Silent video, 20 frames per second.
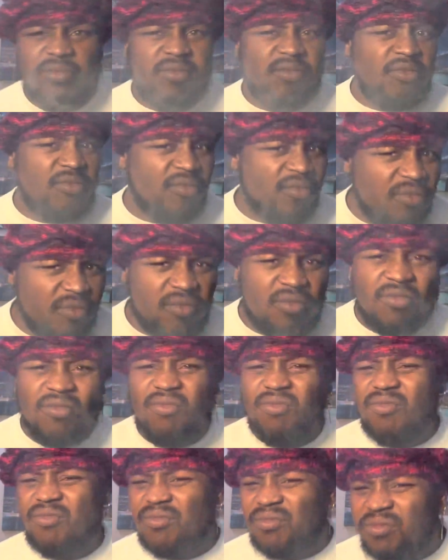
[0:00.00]
You give up
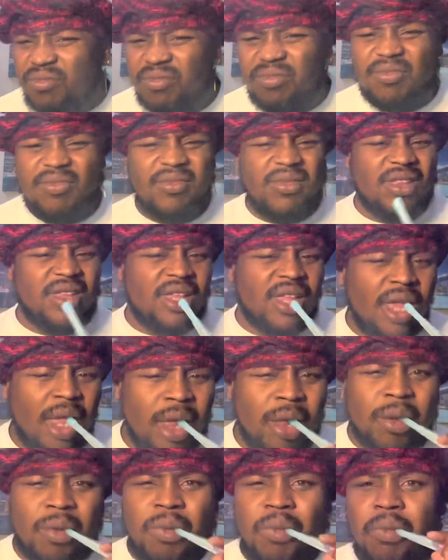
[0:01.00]
a big kiss, I
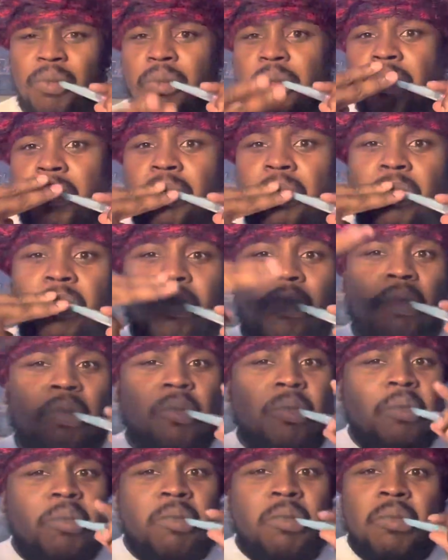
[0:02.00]
smooches, I don't miss lips. She
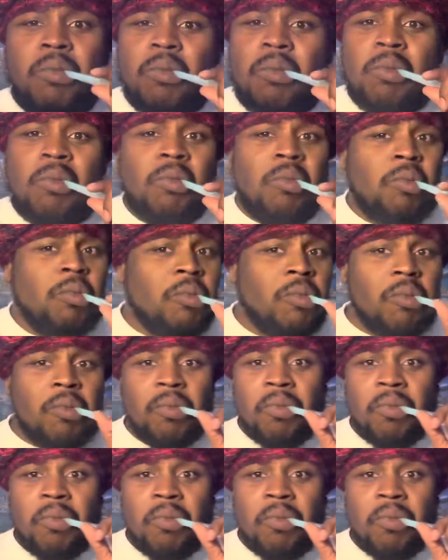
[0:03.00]
loses blood, my lipstick.